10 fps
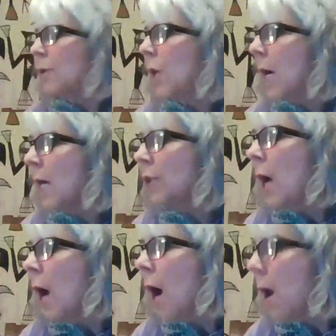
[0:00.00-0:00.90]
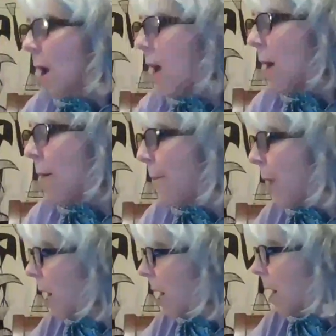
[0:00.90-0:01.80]
Josh.
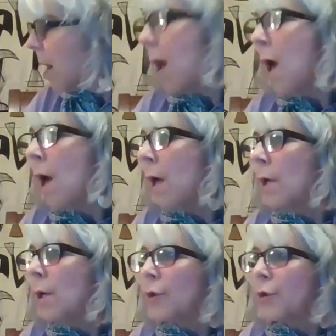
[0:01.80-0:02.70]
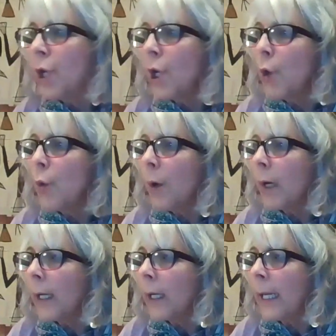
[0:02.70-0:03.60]
Um, so
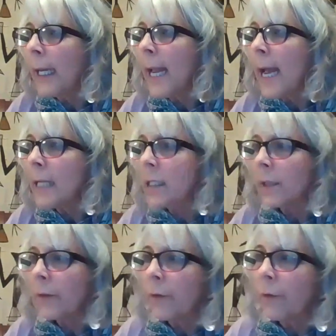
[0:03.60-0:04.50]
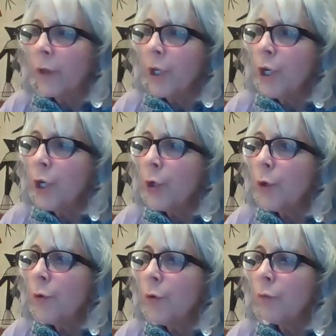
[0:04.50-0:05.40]
he asked, the
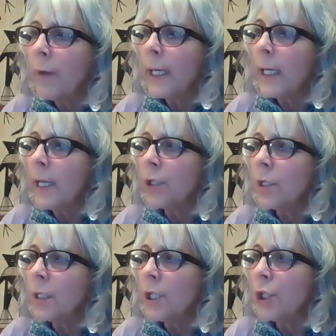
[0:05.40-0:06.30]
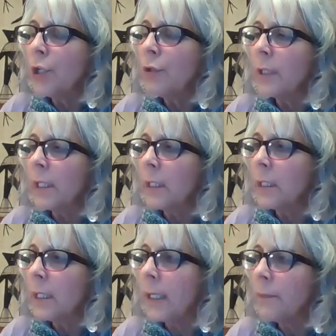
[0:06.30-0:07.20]
new regulations in Houston
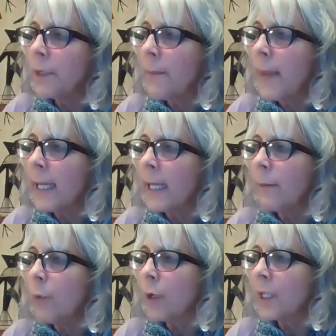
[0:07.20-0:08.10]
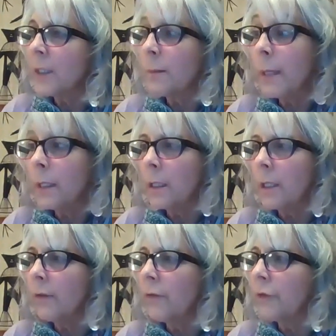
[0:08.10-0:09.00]
seem to make it more
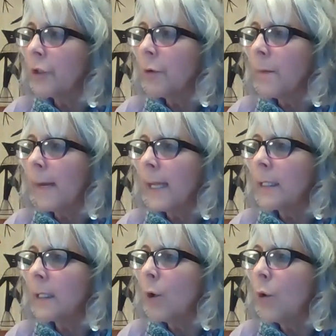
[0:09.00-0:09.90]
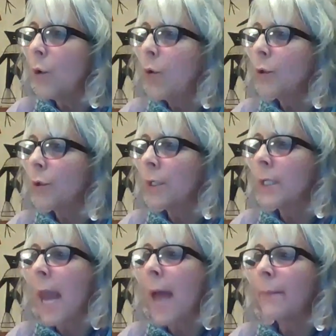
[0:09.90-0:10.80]
expensive to replace old or
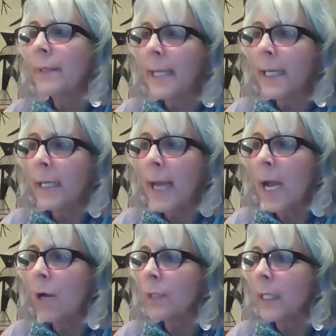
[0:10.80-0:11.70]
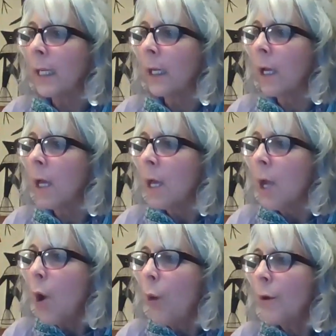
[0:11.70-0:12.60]
dilapidated housing.
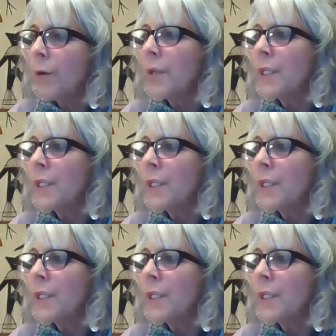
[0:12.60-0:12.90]
What are the